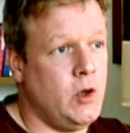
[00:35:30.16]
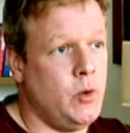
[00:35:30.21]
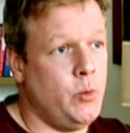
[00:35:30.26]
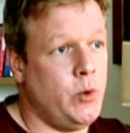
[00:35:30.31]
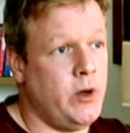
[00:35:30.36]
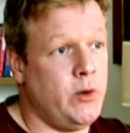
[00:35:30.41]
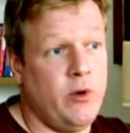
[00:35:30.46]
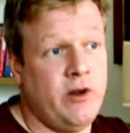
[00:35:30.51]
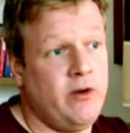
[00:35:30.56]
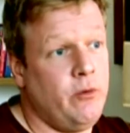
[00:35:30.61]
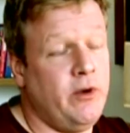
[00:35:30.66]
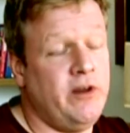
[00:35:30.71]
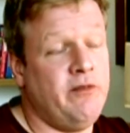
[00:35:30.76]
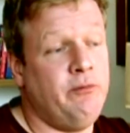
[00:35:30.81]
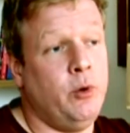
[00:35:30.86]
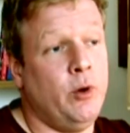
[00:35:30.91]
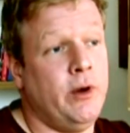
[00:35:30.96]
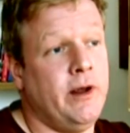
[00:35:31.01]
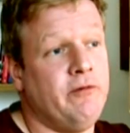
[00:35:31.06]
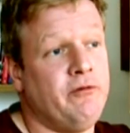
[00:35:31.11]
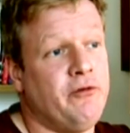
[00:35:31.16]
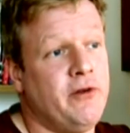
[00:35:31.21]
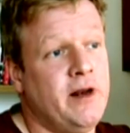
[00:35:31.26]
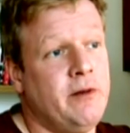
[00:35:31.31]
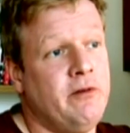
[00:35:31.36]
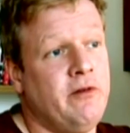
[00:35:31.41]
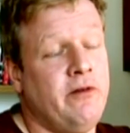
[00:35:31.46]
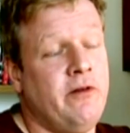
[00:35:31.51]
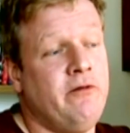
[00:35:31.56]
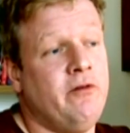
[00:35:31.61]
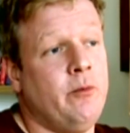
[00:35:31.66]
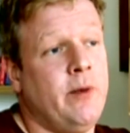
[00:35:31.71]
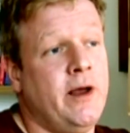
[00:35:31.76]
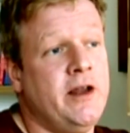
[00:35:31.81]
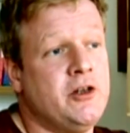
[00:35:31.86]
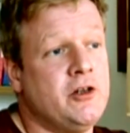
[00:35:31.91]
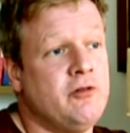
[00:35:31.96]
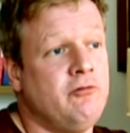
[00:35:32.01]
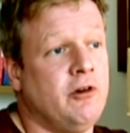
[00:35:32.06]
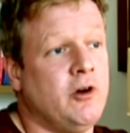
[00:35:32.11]
But we've put freedom of
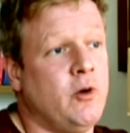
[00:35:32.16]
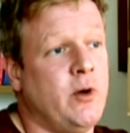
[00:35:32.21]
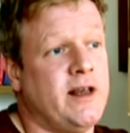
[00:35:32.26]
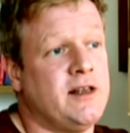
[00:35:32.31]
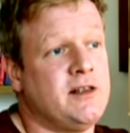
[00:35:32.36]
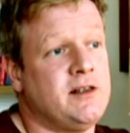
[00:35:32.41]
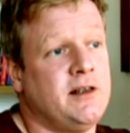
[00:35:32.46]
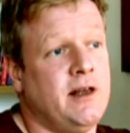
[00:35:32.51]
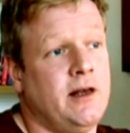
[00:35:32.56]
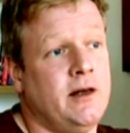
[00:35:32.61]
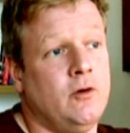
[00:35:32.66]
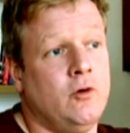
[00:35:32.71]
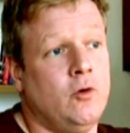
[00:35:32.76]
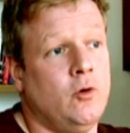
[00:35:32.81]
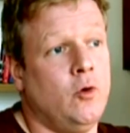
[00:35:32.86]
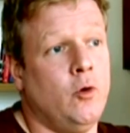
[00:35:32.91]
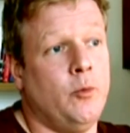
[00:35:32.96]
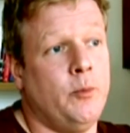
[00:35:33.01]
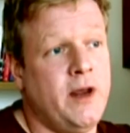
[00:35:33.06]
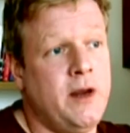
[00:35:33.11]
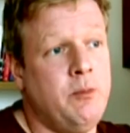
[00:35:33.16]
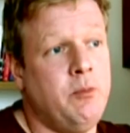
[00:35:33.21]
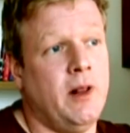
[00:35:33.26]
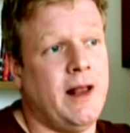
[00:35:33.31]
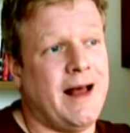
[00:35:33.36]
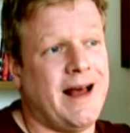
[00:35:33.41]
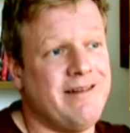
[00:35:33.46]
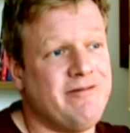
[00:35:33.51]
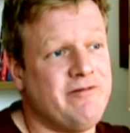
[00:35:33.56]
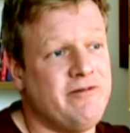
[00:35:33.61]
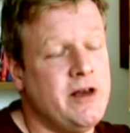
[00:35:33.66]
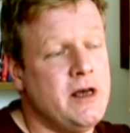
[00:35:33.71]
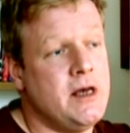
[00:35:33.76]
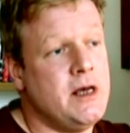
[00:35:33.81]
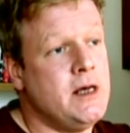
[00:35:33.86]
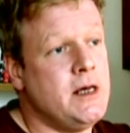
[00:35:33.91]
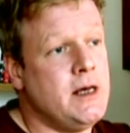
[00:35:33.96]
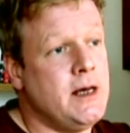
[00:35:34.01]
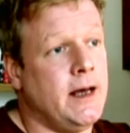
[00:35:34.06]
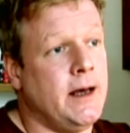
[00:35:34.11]
information requests in, or people have
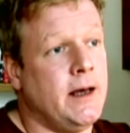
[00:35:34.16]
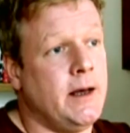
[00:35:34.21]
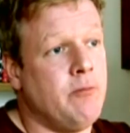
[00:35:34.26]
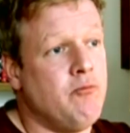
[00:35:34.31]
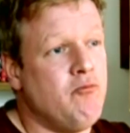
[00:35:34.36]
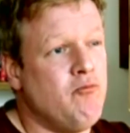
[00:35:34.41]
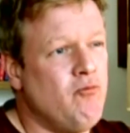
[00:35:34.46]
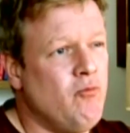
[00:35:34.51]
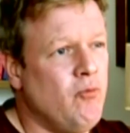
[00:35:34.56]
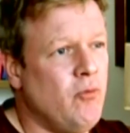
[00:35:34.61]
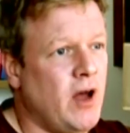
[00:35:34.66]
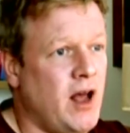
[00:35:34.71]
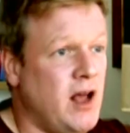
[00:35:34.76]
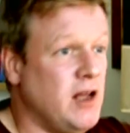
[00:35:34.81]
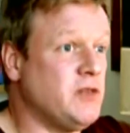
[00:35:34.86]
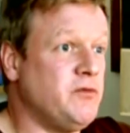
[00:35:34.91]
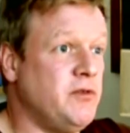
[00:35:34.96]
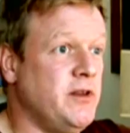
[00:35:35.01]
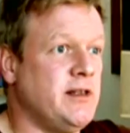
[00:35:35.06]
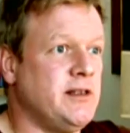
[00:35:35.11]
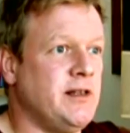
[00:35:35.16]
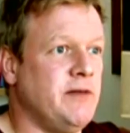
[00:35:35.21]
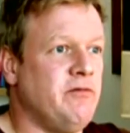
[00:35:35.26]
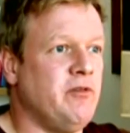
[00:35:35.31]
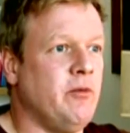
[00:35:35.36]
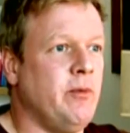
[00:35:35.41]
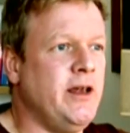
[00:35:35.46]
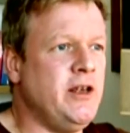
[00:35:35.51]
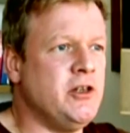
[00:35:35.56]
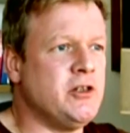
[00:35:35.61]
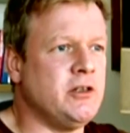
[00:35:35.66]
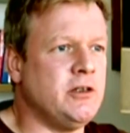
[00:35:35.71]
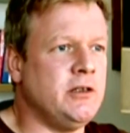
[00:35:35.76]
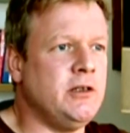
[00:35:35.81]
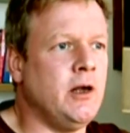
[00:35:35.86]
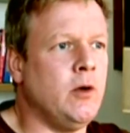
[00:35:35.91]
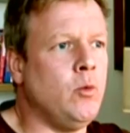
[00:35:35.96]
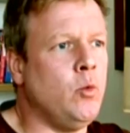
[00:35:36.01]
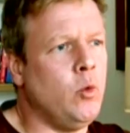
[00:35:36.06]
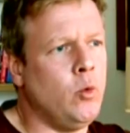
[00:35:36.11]
asked for this information. You
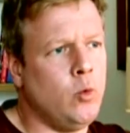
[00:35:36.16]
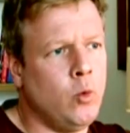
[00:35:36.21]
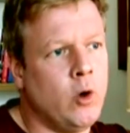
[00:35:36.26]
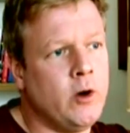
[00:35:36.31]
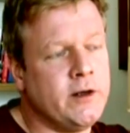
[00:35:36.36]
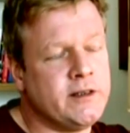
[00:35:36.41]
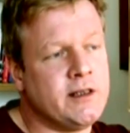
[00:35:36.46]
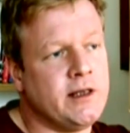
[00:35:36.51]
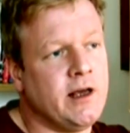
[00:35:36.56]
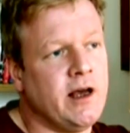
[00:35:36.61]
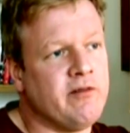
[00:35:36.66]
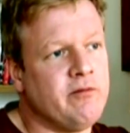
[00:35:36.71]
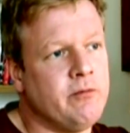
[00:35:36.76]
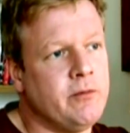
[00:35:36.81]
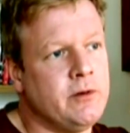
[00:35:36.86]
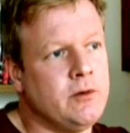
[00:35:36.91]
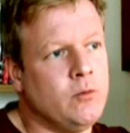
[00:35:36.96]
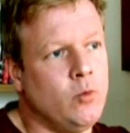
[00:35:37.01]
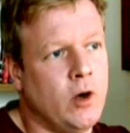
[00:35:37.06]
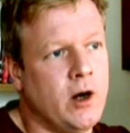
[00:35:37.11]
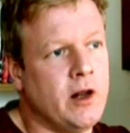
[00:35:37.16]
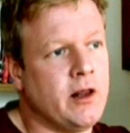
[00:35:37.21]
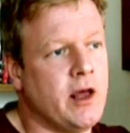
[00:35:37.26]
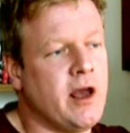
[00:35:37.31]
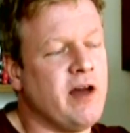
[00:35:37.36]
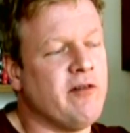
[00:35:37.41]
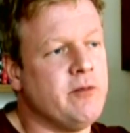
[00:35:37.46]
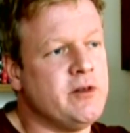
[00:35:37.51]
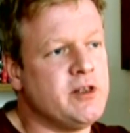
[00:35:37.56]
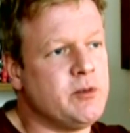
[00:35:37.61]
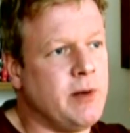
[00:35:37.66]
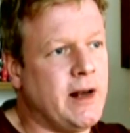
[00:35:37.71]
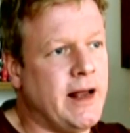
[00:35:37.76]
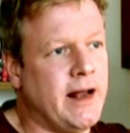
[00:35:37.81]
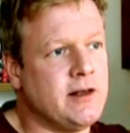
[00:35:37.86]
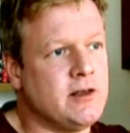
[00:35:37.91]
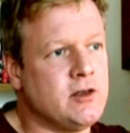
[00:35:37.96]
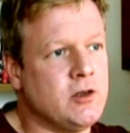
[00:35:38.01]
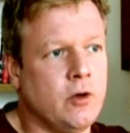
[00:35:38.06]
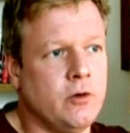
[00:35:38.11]
know, what is the government? What are the government's
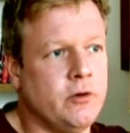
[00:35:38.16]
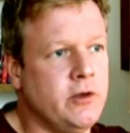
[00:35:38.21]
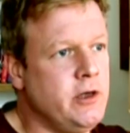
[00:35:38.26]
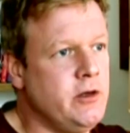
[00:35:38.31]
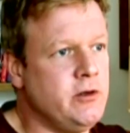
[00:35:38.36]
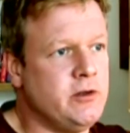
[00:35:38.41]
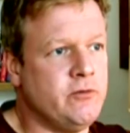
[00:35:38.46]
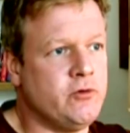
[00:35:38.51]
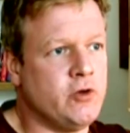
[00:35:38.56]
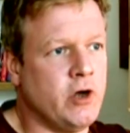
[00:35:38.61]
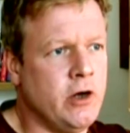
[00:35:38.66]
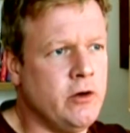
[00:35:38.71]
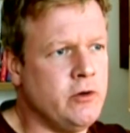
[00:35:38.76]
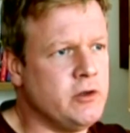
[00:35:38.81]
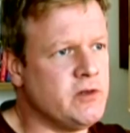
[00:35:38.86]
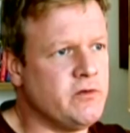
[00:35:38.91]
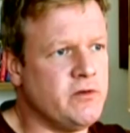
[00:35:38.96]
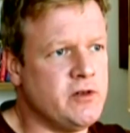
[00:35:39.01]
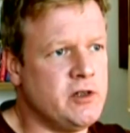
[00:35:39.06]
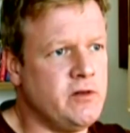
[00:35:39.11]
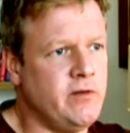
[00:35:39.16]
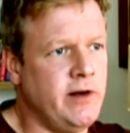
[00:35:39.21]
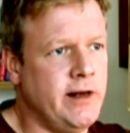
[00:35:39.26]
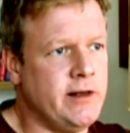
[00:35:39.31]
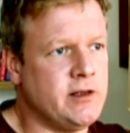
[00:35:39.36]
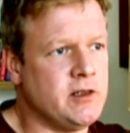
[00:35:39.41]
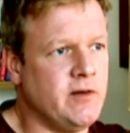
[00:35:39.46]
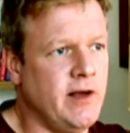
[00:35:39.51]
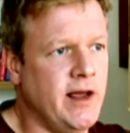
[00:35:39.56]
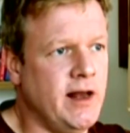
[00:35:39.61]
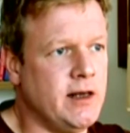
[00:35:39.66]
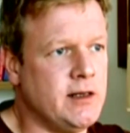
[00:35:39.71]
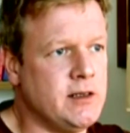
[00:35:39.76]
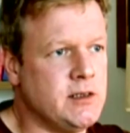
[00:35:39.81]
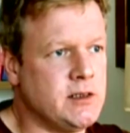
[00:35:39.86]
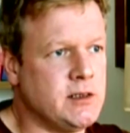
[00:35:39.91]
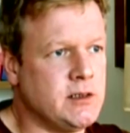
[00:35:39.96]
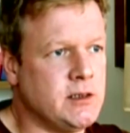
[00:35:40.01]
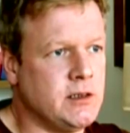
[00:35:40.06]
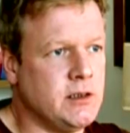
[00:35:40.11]
plans on the use of drones for civilian
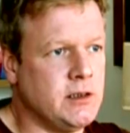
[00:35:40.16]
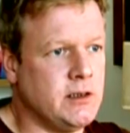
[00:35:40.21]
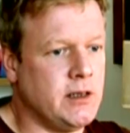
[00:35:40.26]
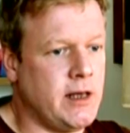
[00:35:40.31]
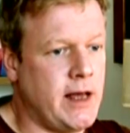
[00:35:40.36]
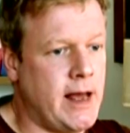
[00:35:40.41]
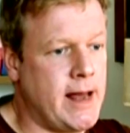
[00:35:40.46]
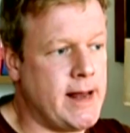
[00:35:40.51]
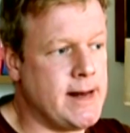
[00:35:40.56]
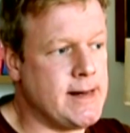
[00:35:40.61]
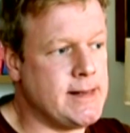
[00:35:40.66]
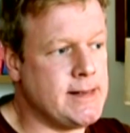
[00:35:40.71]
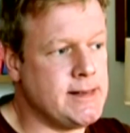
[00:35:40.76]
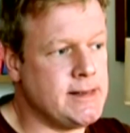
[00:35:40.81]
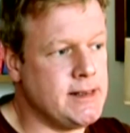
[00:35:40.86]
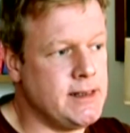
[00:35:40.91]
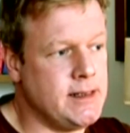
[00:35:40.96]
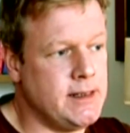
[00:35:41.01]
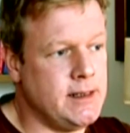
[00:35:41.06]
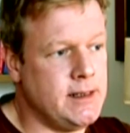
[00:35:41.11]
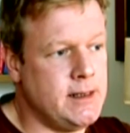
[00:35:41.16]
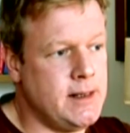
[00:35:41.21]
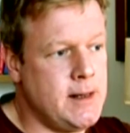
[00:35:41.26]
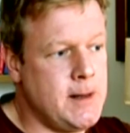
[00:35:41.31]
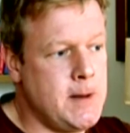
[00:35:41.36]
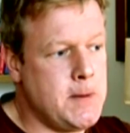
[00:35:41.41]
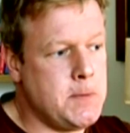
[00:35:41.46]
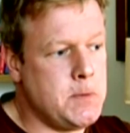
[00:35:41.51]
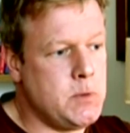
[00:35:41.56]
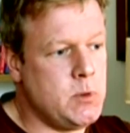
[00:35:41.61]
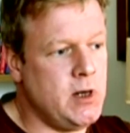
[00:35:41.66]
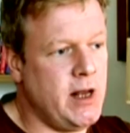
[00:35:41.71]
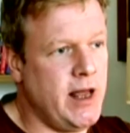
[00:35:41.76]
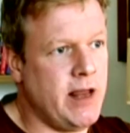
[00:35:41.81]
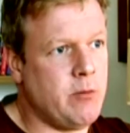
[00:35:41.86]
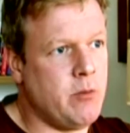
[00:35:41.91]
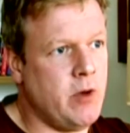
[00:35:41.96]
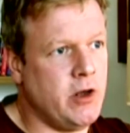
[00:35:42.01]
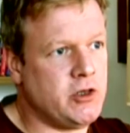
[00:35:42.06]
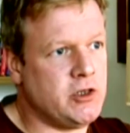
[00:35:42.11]
surveillance? And
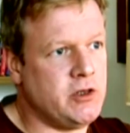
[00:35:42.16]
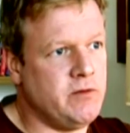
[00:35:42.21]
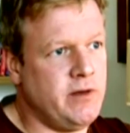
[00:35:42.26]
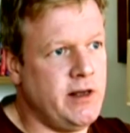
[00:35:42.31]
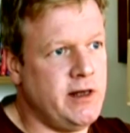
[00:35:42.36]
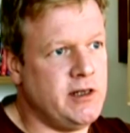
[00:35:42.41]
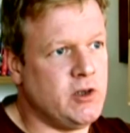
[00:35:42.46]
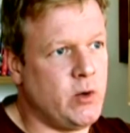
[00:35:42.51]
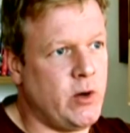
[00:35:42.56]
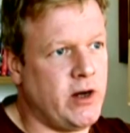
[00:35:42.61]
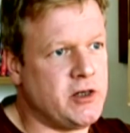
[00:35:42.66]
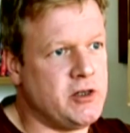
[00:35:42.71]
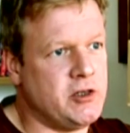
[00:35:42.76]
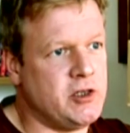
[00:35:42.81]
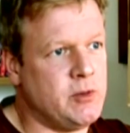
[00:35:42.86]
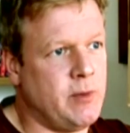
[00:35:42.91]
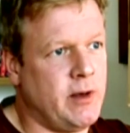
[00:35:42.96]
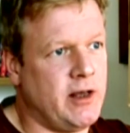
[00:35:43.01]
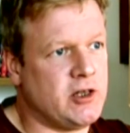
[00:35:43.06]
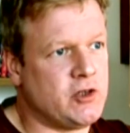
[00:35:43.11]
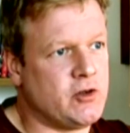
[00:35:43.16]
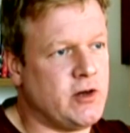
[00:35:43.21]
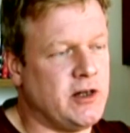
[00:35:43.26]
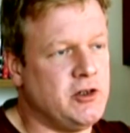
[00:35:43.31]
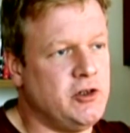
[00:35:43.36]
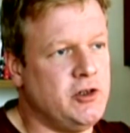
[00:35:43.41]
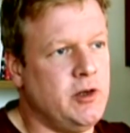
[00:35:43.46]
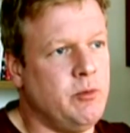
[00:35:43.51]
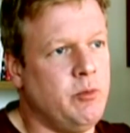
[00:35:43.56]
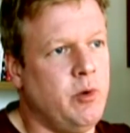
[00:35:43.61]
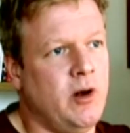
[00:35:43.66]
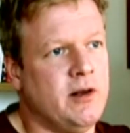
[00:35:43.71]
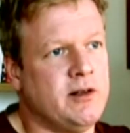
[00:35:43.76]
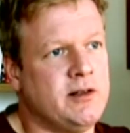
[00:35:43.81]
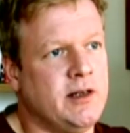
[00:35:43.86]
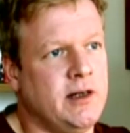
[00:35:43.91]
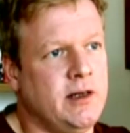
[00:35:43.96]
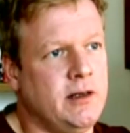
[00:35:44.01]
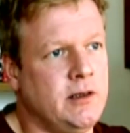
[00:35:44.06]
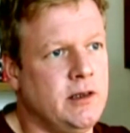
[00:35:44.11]
like much of these questions about strategy and
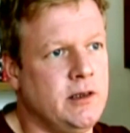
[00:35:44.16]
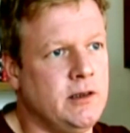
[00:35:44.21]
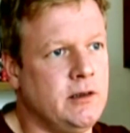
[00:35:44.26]
policy,